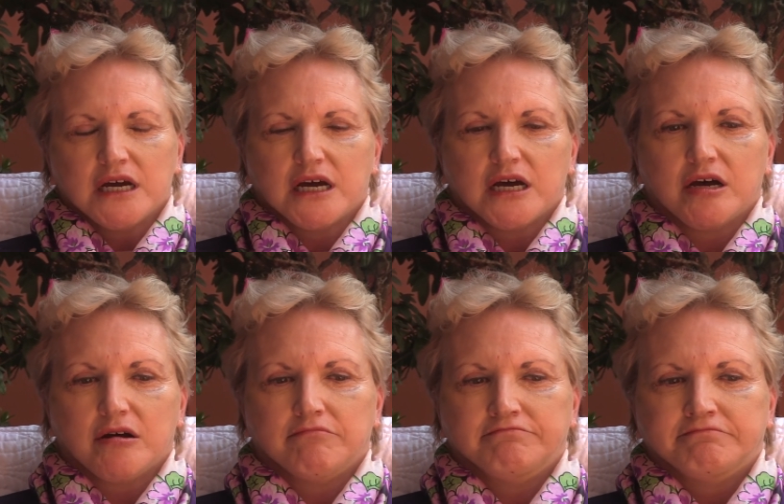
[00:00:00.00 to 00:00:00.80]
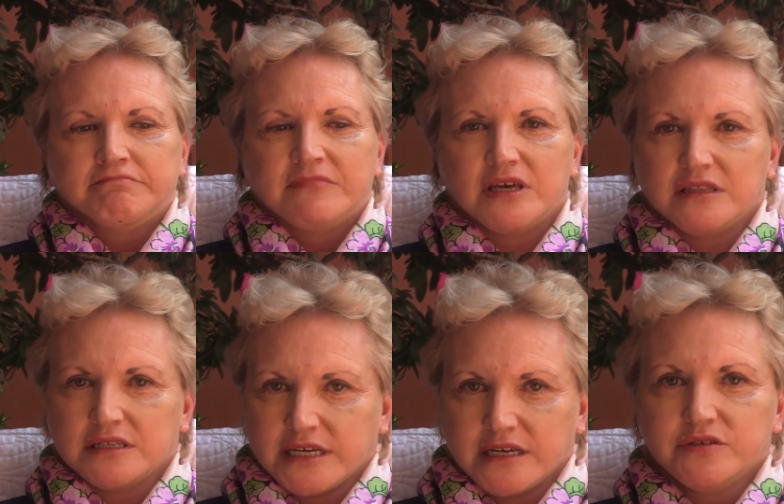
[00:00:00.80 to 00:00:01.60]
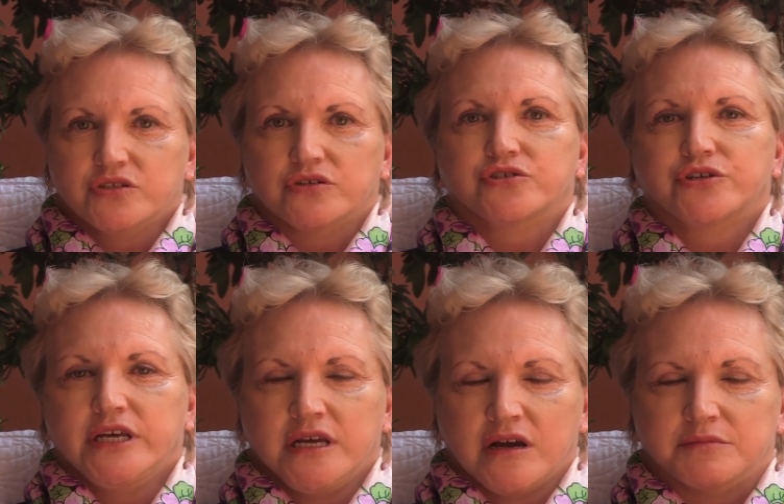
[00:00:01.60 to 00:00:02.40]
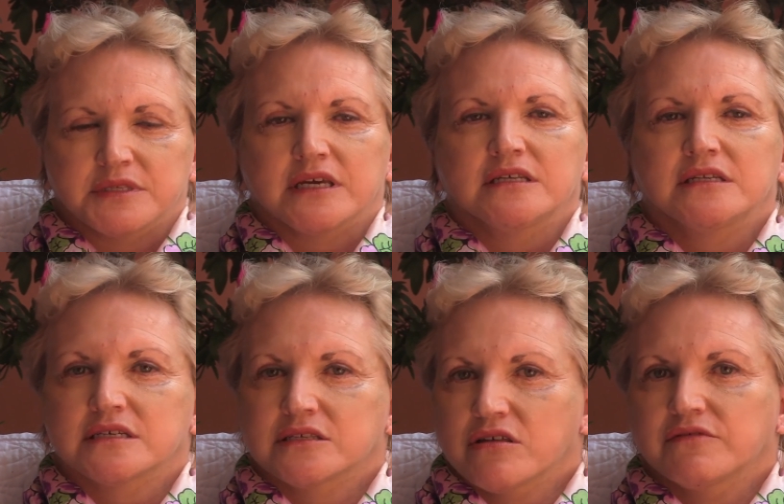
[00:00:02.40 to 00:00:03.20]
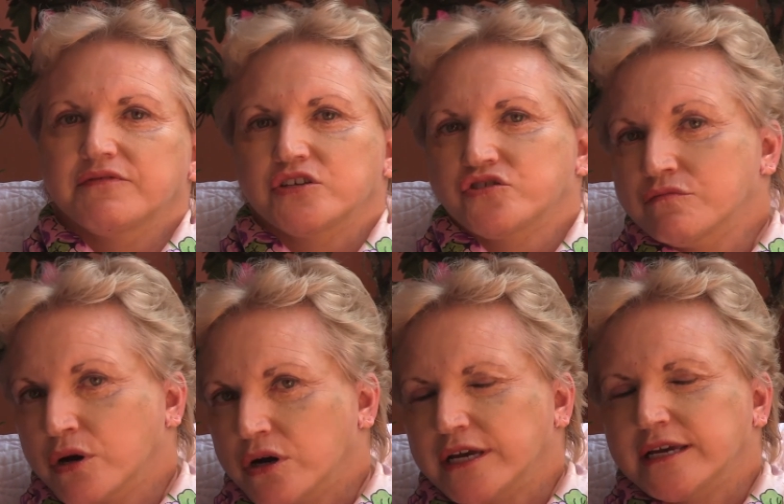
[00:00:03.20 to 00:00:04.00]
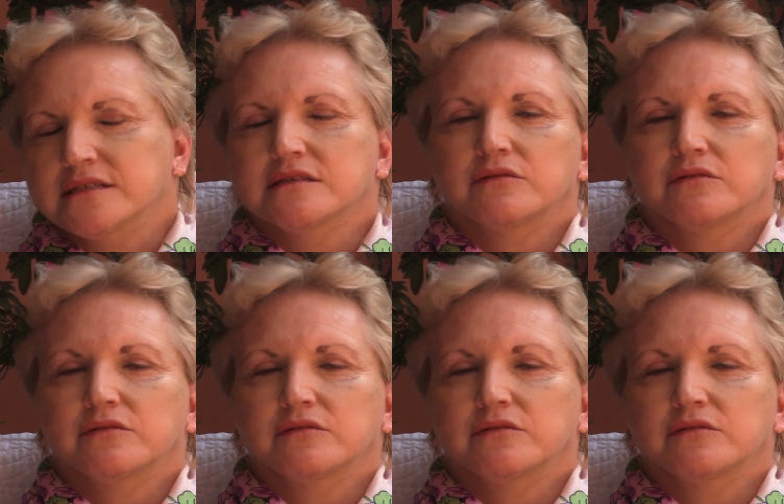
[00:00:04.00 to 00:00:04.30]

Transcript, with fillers: Um, then the day of surgery, he comes in and does all the facial markings.